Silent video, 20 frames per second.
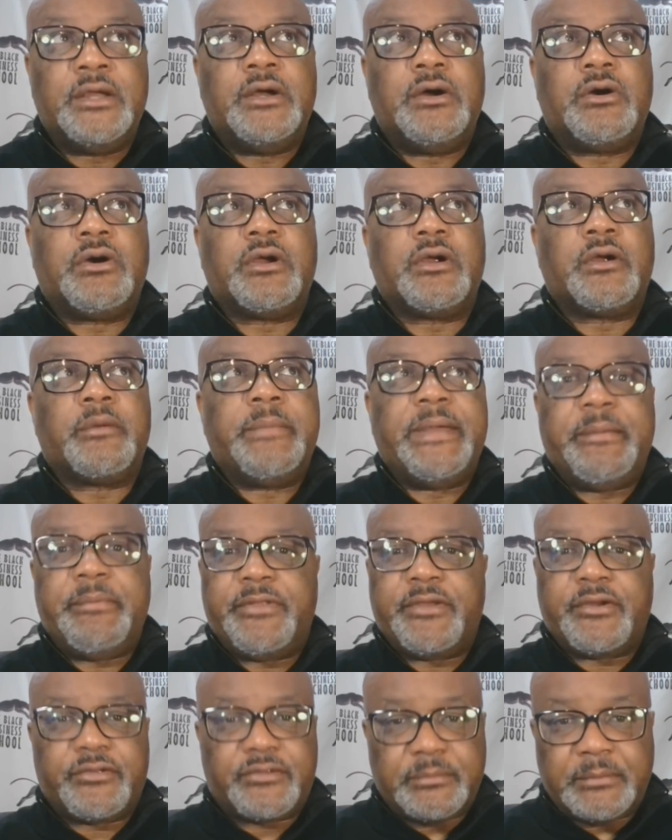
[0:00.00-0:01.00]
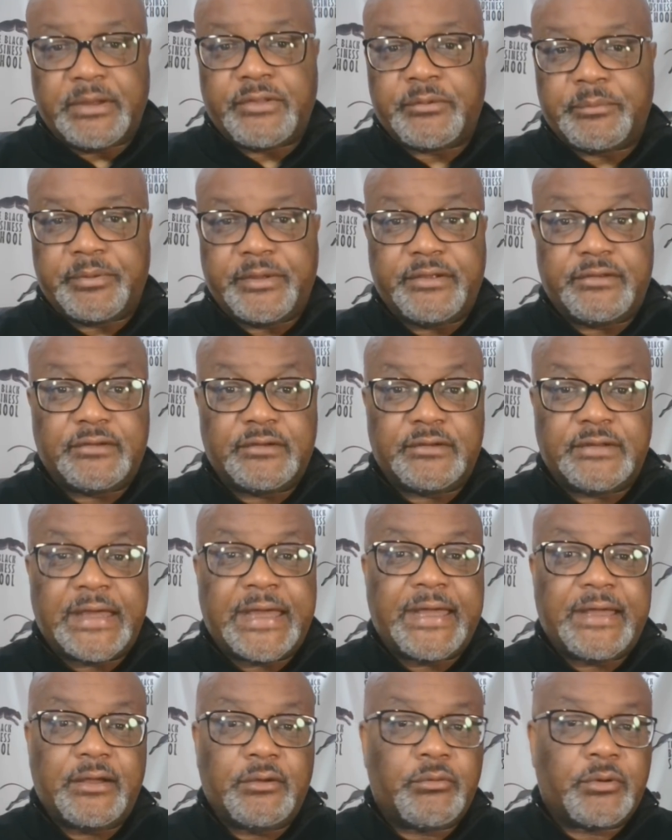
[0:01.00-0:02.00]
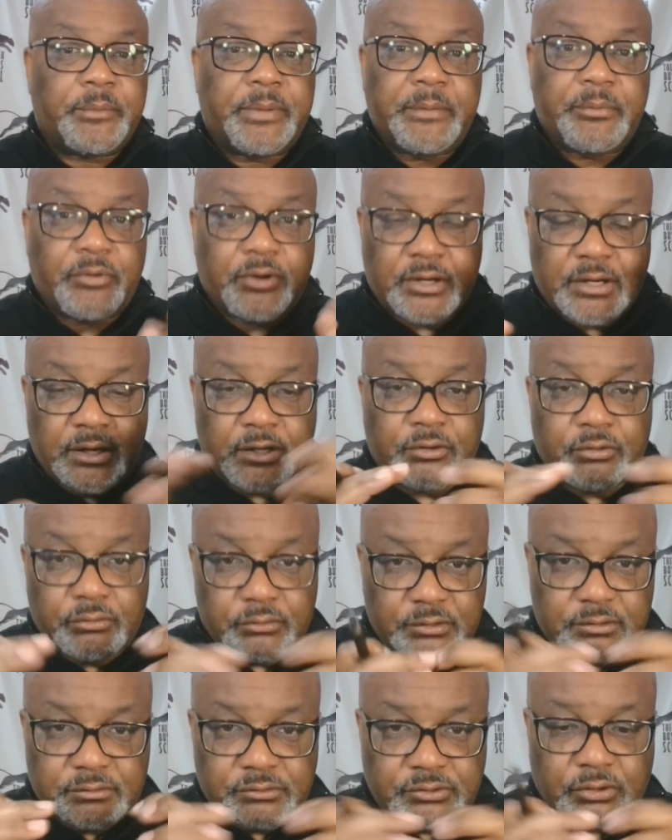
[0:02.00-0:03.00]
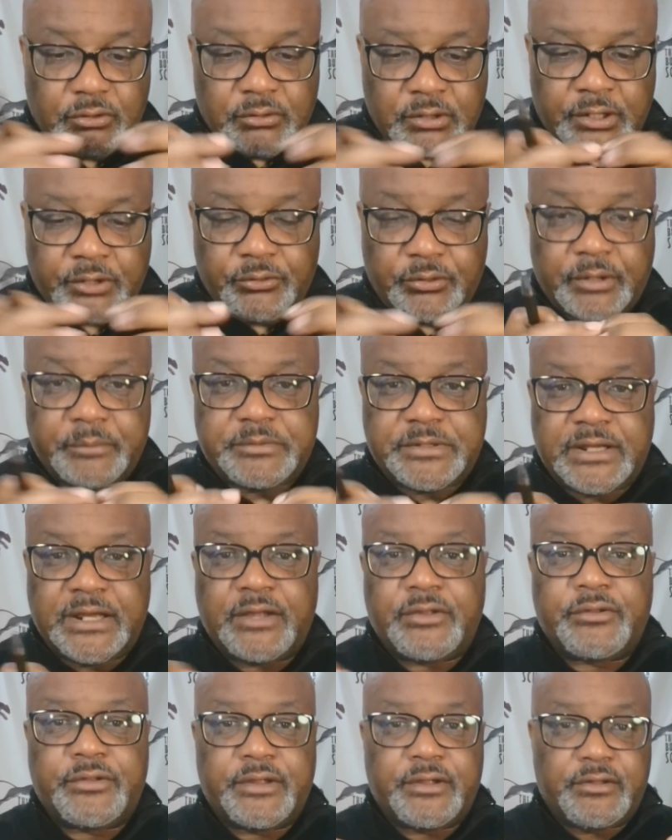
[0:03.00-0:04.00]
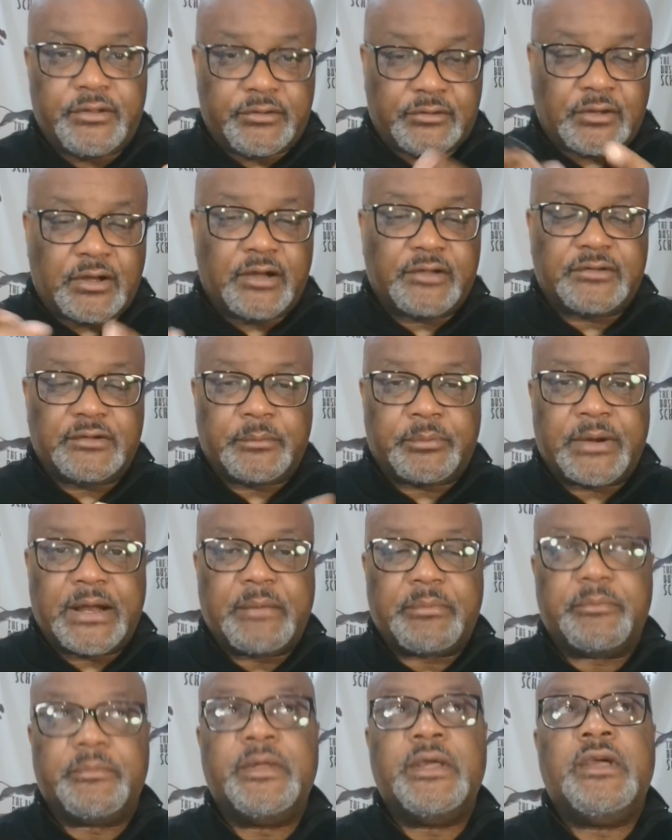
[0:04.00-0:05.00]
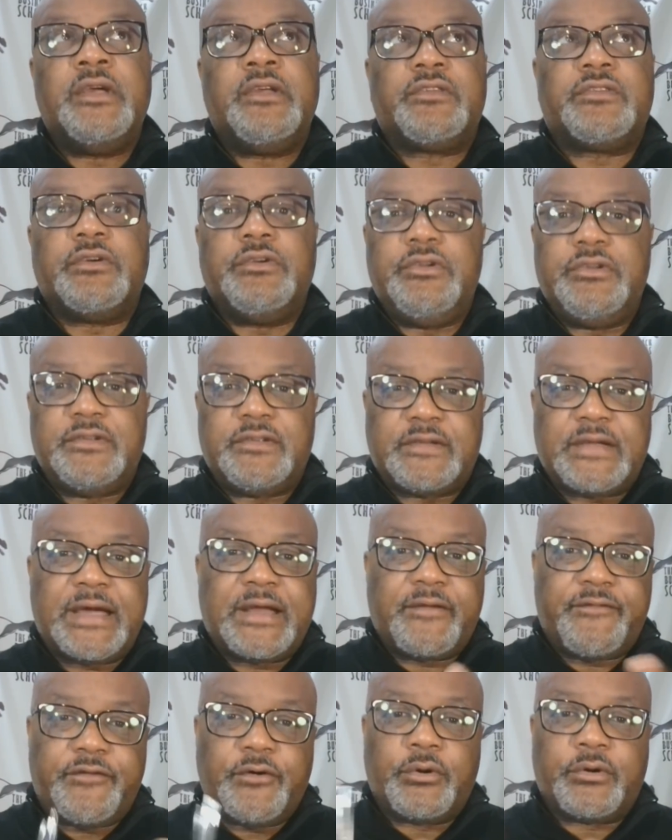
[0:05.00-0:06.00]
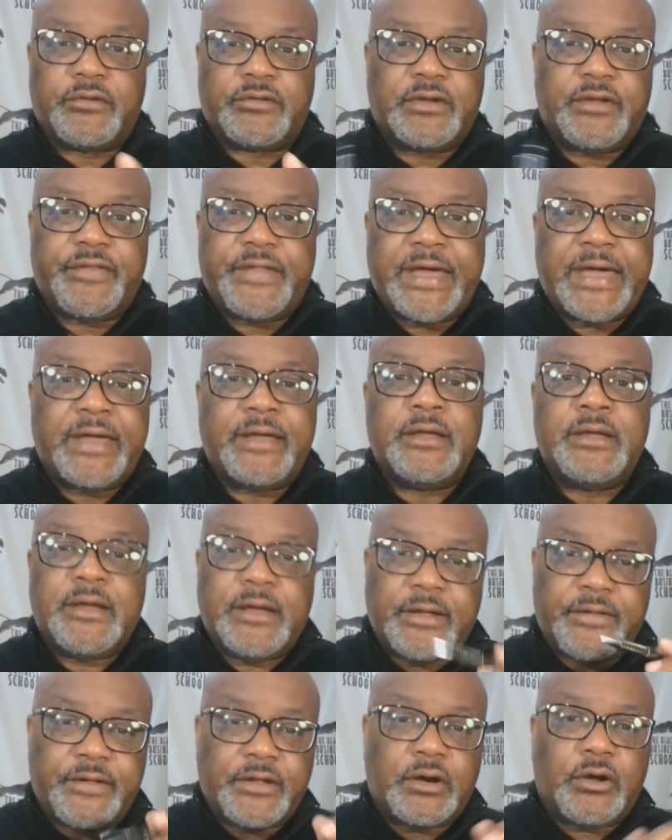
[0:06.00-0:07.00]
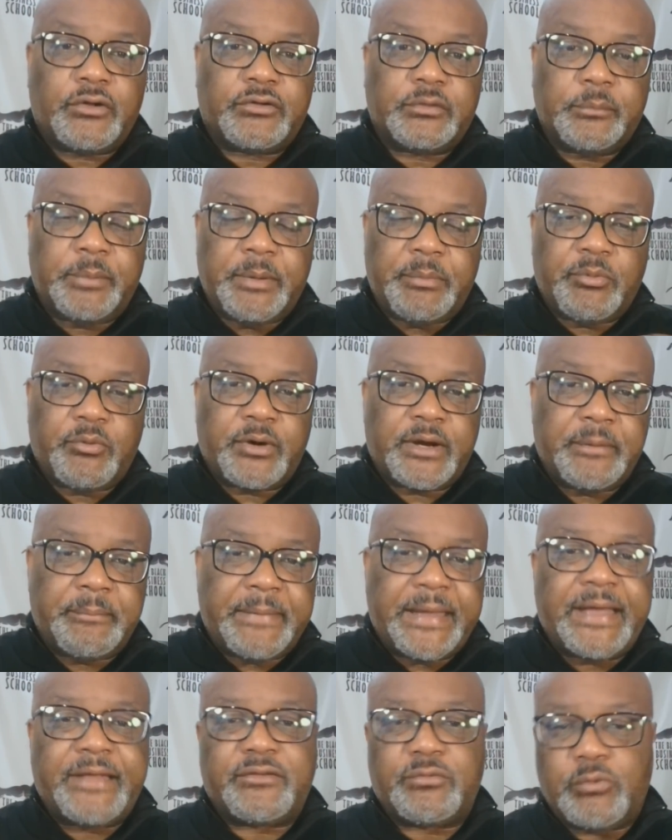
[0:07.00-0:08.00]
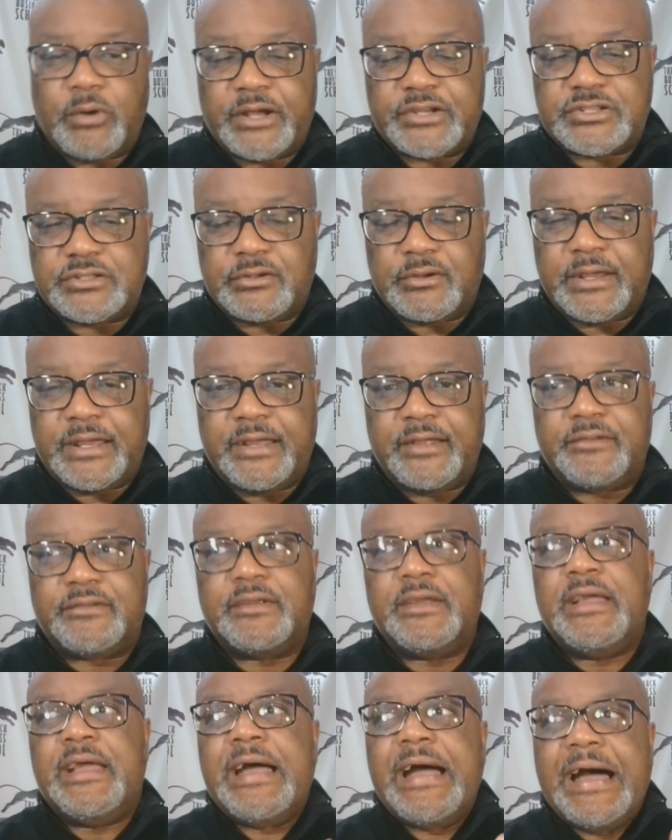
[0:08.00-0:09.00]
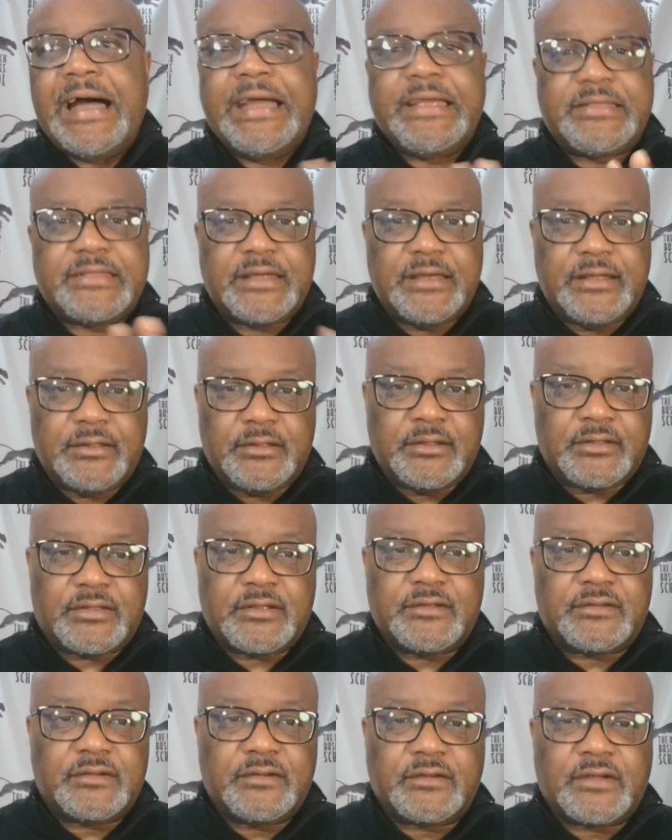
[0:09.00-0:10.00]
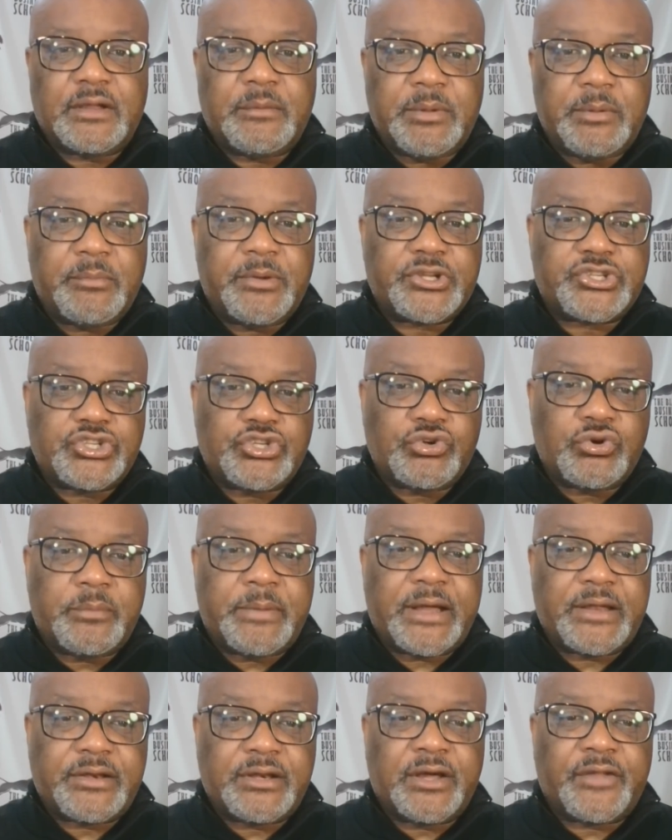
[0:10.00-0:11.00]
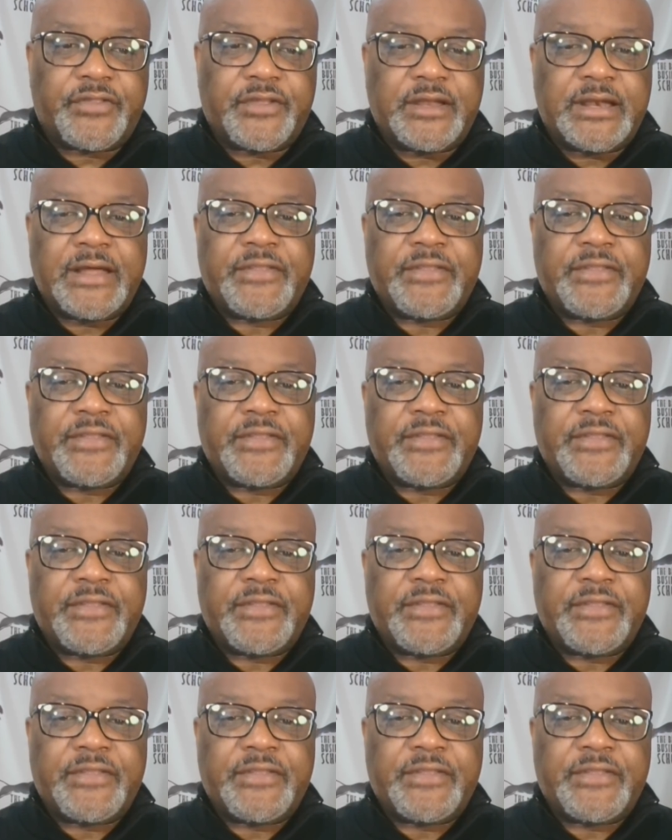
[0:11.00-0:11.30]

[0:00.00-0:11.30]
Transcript: Or, or maybe there's some other places that where people are cuddled, you know, huddled up together that, that's causing a problem. So you just kind of focus on that, and then also people wearing masks, washing their hands. I think that this is going to be much ado about nothing.